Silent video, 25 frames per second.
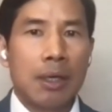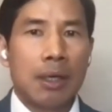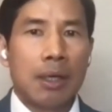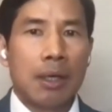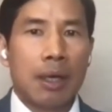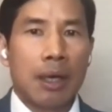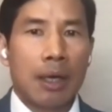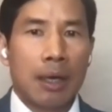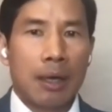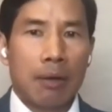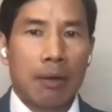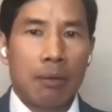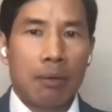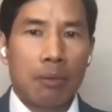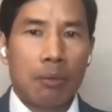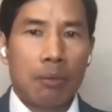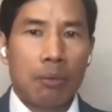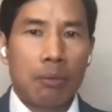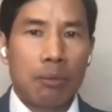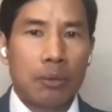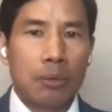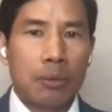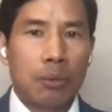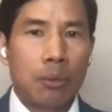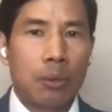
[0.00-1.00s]

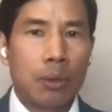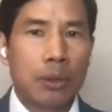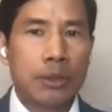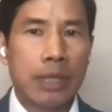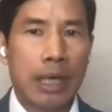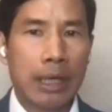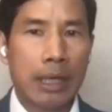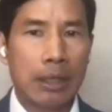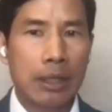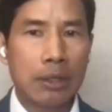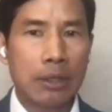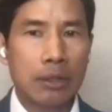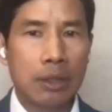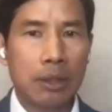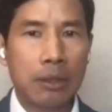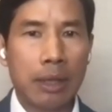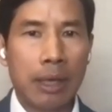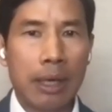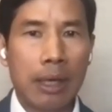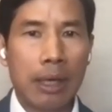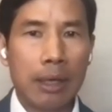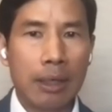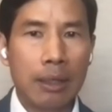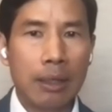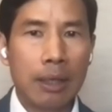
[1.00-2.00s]
With China
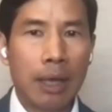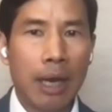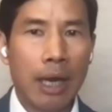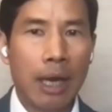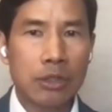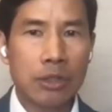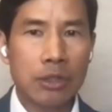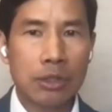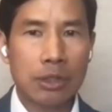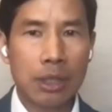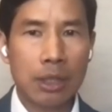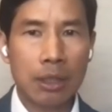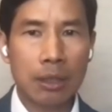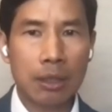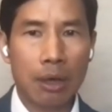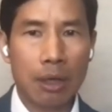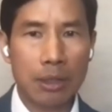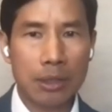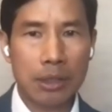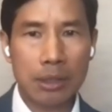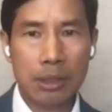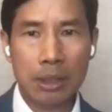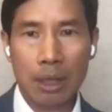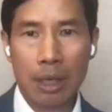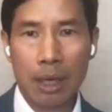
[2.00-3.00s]
today as the second
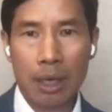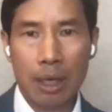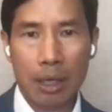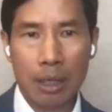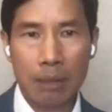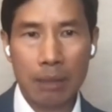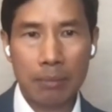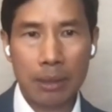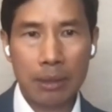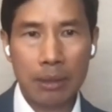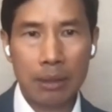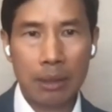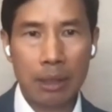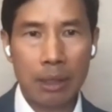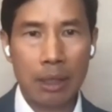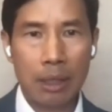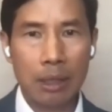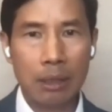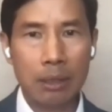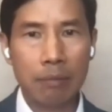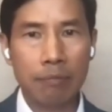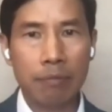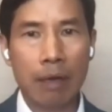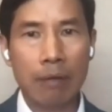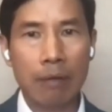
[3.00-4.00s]
largest economy
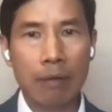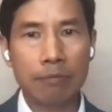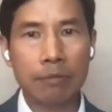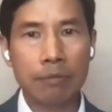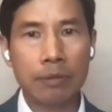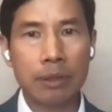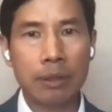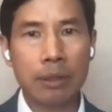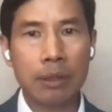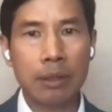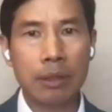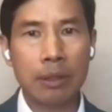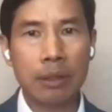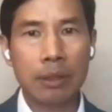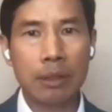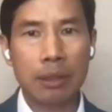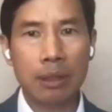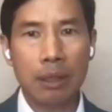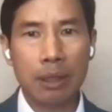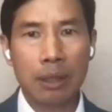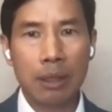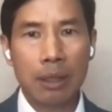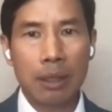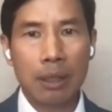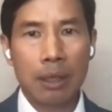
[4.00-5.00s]
and one of the
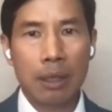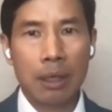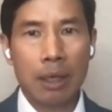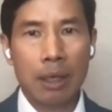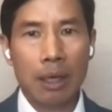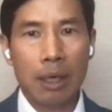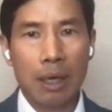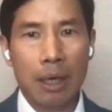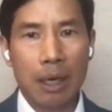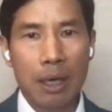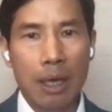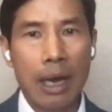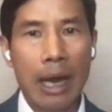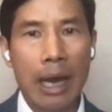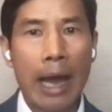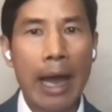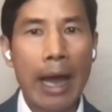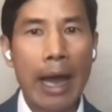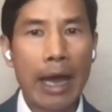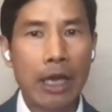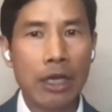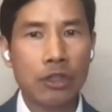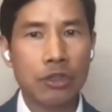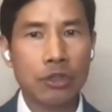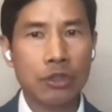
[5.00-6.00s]

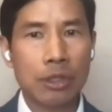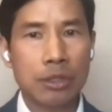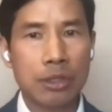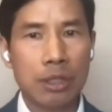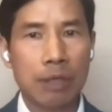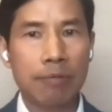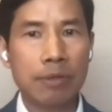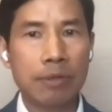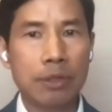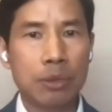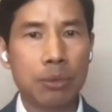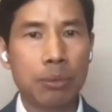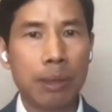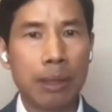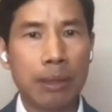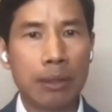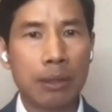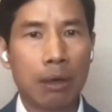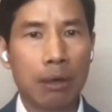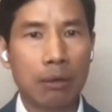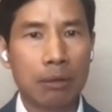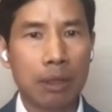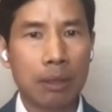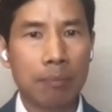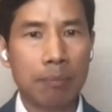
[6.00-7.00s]
highest savings rate
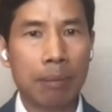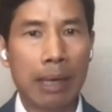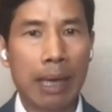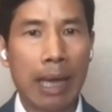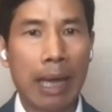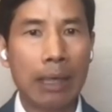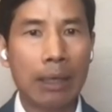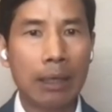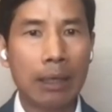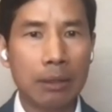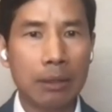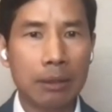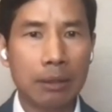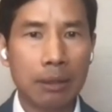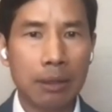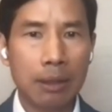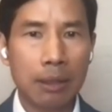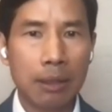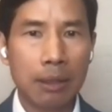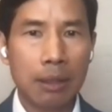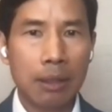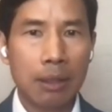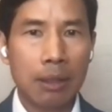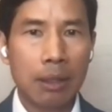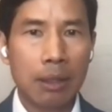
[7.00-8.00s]
on the planet,
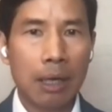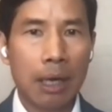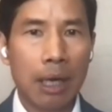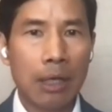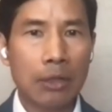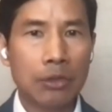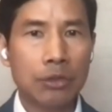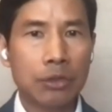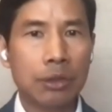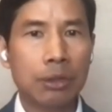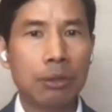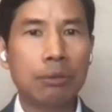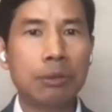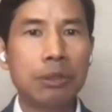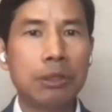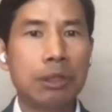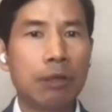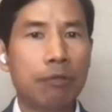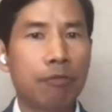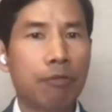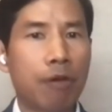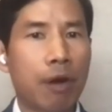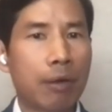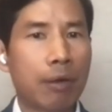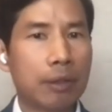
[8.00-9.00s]
still need
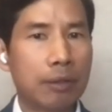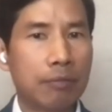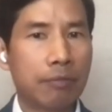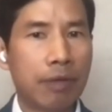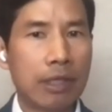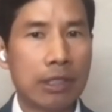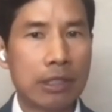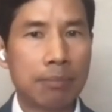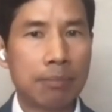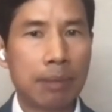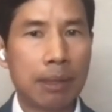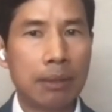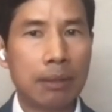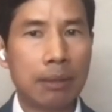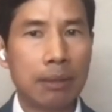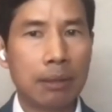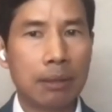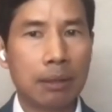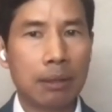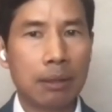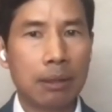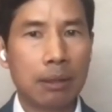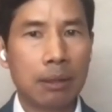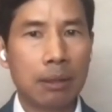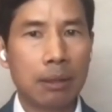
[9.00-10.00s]
foreign investment?
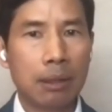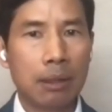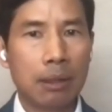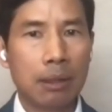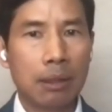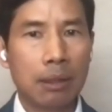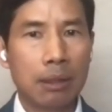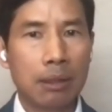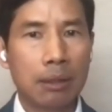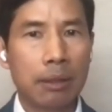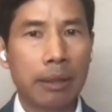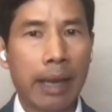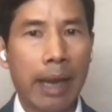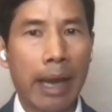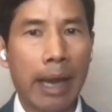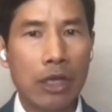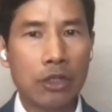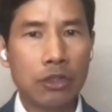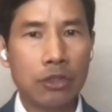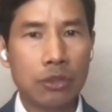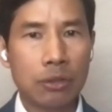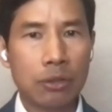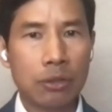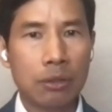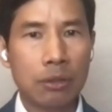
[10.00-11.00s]
The
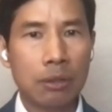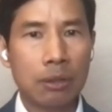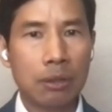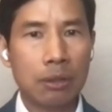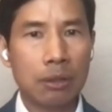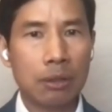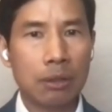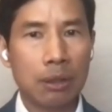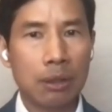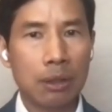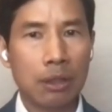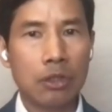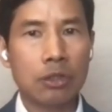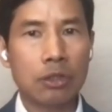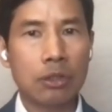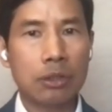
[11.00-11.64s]
answer is